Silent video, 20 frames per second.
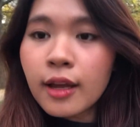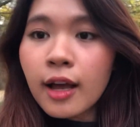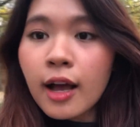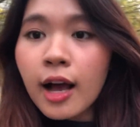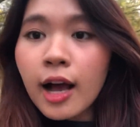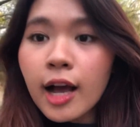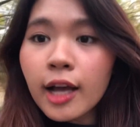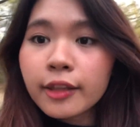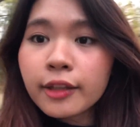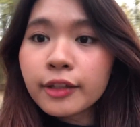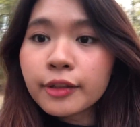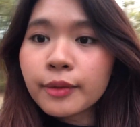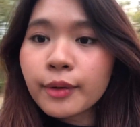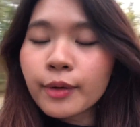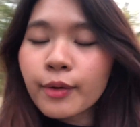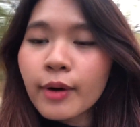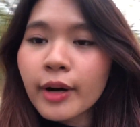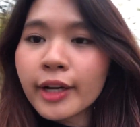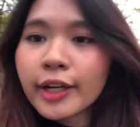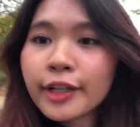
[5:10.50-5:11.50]
Other
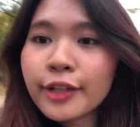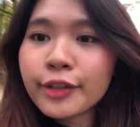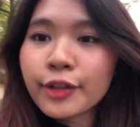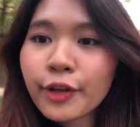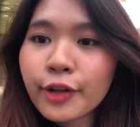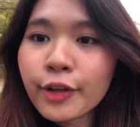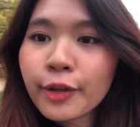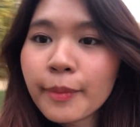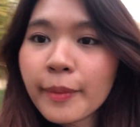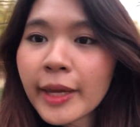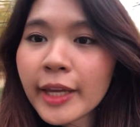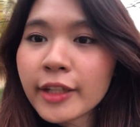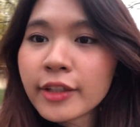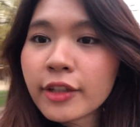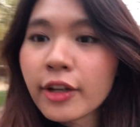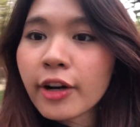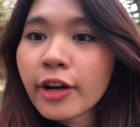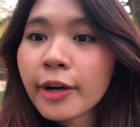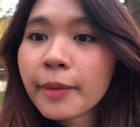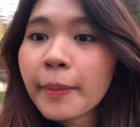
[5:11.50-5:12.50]
required documents
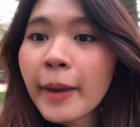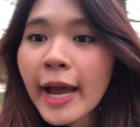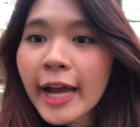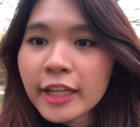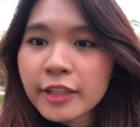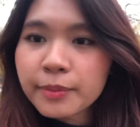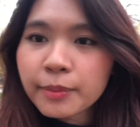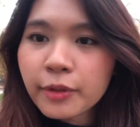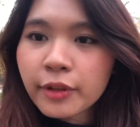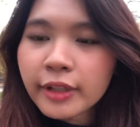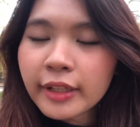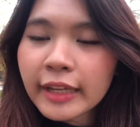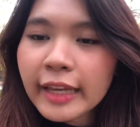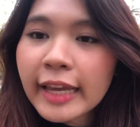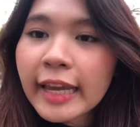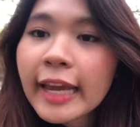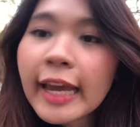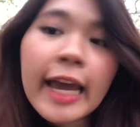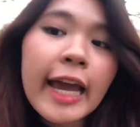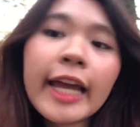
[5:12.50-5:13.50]
are passport
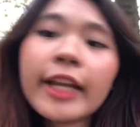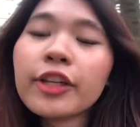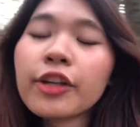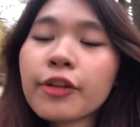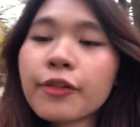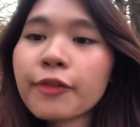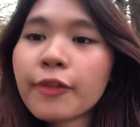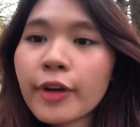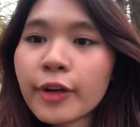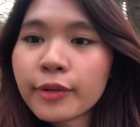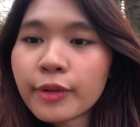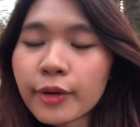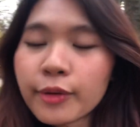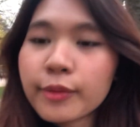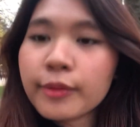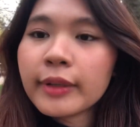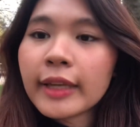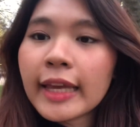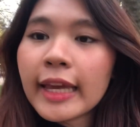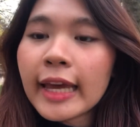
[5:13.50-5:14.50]
and your photo.